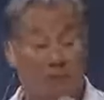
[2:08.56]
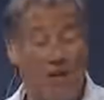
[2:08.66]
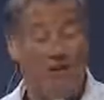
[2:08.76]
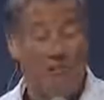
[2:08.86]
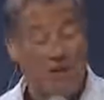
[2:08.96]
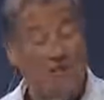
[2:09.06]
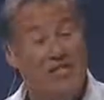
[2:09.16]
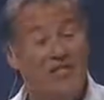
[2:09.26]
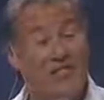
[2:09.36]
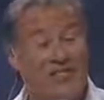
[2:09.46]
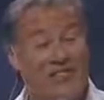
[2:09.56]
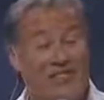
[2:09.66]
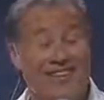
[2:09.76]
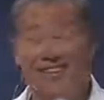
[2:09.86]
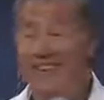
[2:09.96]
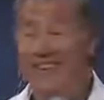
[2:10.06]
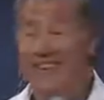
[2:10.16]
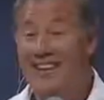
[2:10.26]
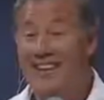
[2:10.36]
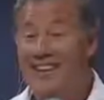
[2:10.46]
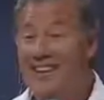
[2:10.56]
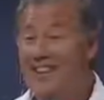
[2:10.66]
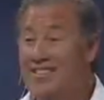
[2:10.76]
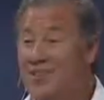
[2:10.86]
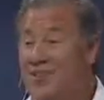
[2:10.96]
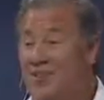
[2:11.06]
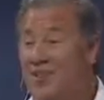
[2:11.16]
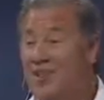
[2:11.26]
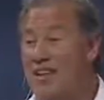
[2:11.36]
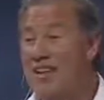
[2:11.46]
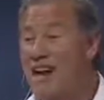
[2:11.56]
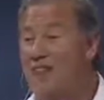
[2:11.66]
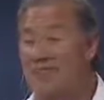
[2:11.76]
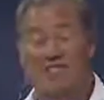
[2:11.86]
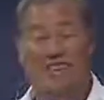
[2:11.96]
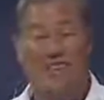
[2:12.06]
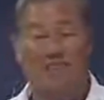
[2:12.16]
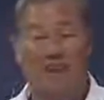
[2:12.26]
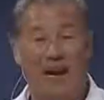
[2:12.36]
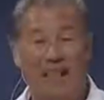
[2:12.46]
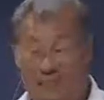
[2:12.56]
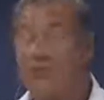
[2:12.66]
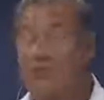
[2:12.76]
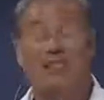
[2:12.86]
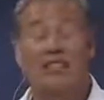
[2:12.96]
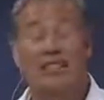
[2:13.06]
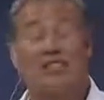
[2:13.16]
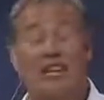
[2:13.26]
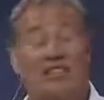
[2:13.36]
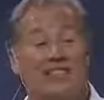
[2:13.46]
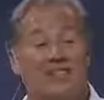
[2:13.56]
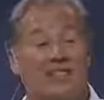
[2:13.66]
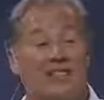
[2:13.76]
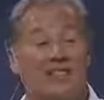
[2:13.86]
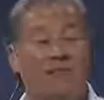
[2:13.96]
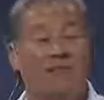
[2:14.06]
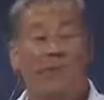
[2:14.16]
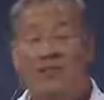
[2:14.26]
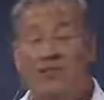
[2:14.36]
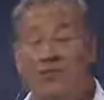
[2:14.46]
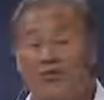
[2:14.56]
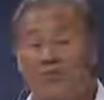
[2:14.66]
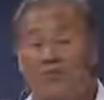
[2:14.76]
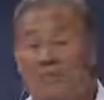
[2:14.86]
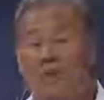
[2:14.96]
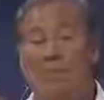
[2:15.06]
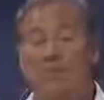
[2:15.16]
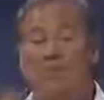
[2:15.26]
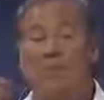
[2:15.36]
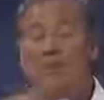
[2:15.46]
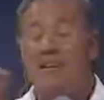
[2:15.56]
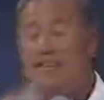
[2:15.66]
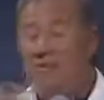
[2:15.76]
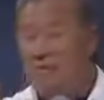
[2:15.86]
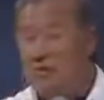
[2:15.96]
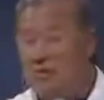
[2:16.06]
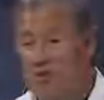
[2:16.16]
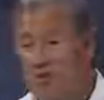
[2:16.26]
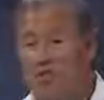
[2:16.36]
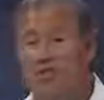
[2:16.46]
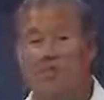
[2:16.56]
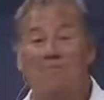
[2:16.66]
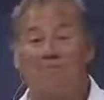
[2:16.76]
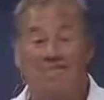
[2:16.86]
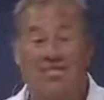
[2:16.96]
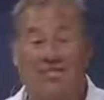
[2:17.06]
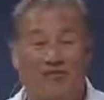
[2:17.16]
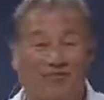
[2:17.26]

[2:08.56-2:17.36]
in prison. So I said, but don't they confiscate the Bible? She said, yes. So people bring in scriptures written on pieces of